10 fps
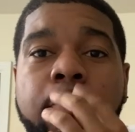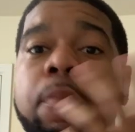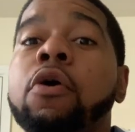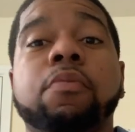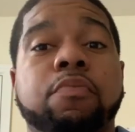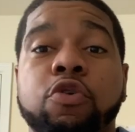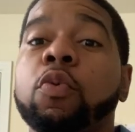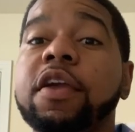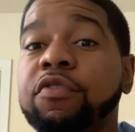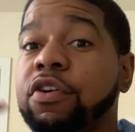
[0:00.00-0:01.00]
Boom, you
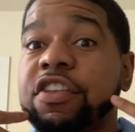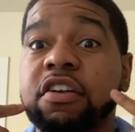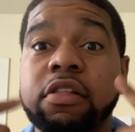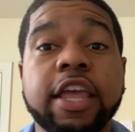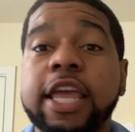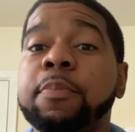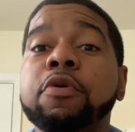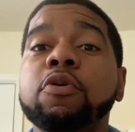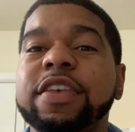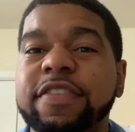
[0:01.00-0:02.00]
wait for it to click and
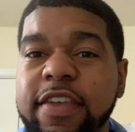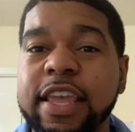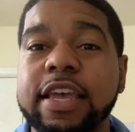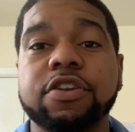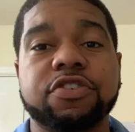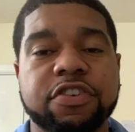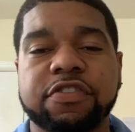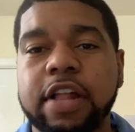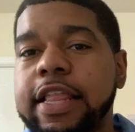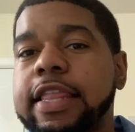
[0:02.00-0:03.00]
boom, it's in,
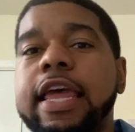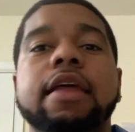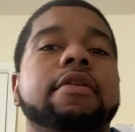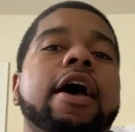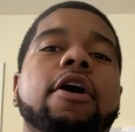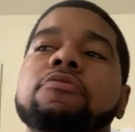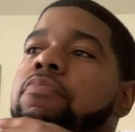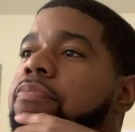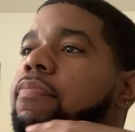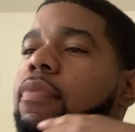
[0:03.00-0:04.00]
just like that. Now,
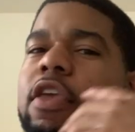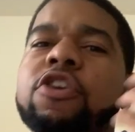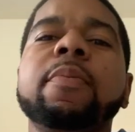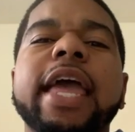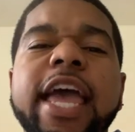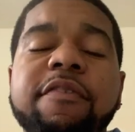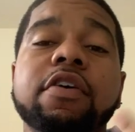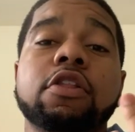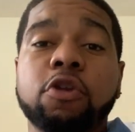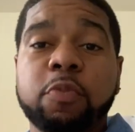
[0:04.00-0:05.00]
you may have a
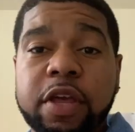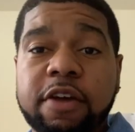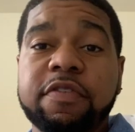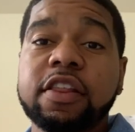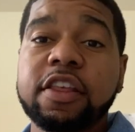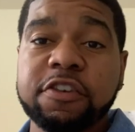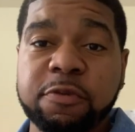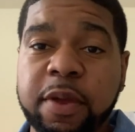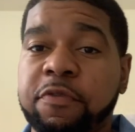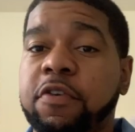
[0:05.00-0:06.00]
little bit of a
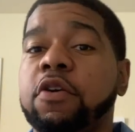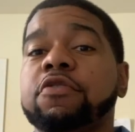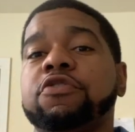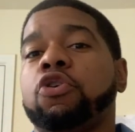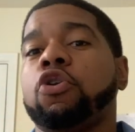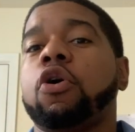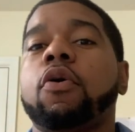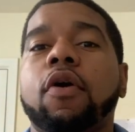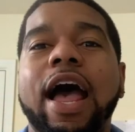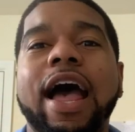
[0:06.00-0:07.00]
lisp at first, you
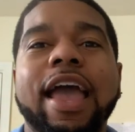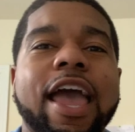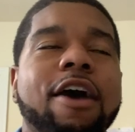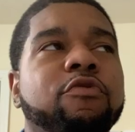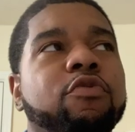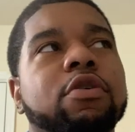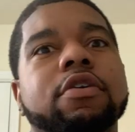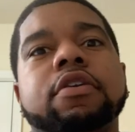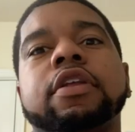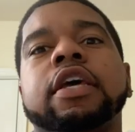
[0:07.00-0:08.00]
know, I have
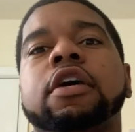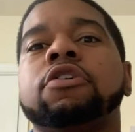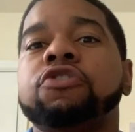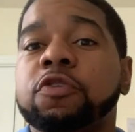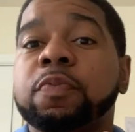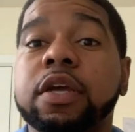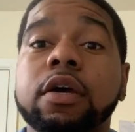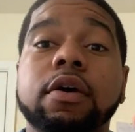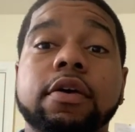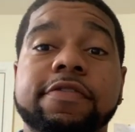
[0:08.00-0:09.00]
one just
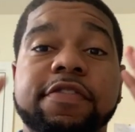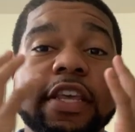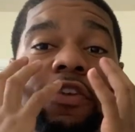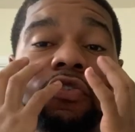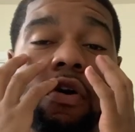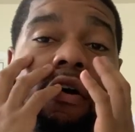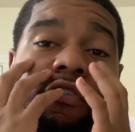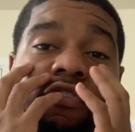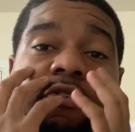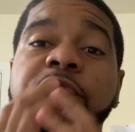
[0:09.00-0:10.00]
because these are
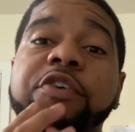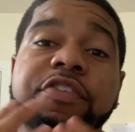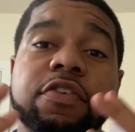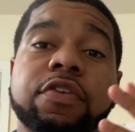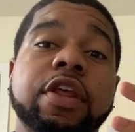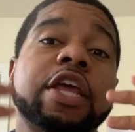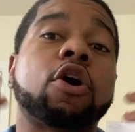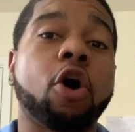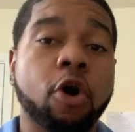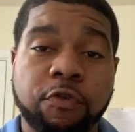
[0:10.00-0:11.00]
also fixing an
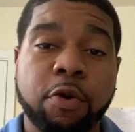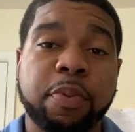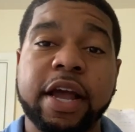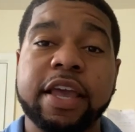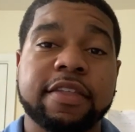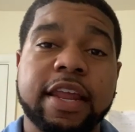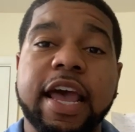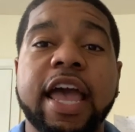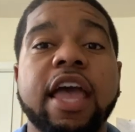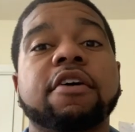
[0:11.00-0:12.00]
overbite that
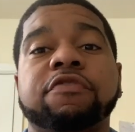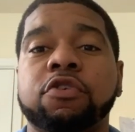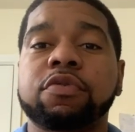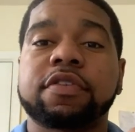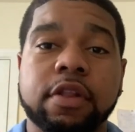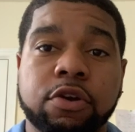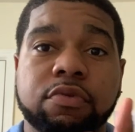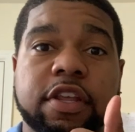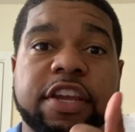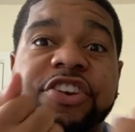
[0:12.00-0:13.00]
I have. So it's
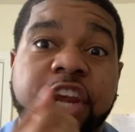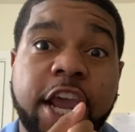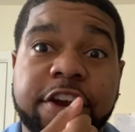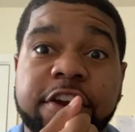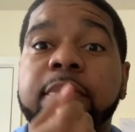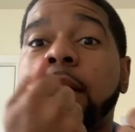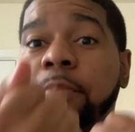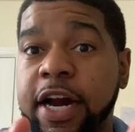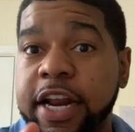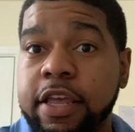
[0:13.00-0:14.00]
literally changing my
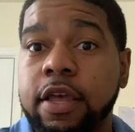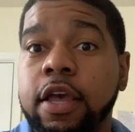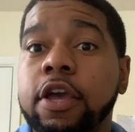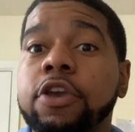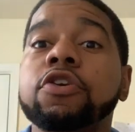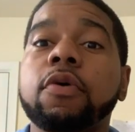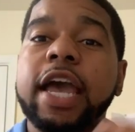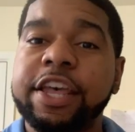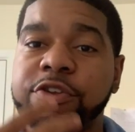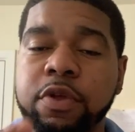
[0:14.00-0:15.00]
bite, you know,
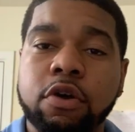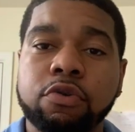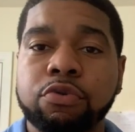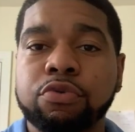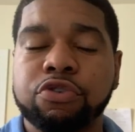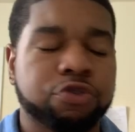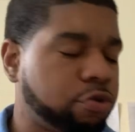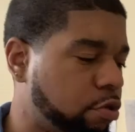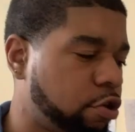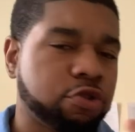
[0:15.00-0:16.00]
as we go through
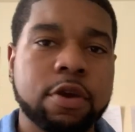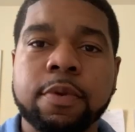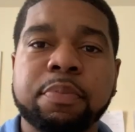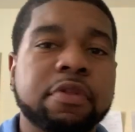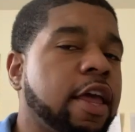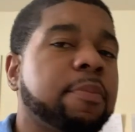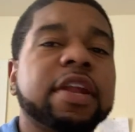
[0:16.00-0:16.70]
the treatment plan.